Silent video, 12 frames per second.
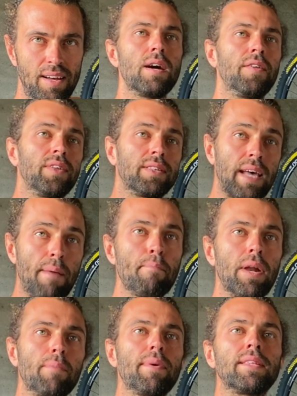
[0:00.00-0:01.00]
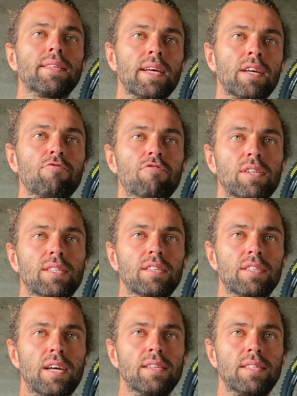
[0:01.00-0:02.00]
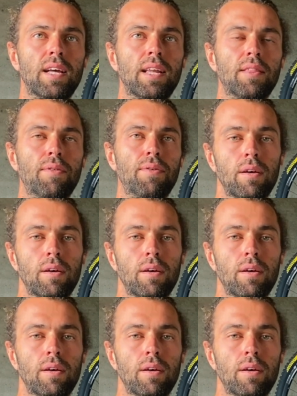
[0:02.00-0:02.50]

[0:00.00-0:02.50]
and the 10mm increase in chainstay length.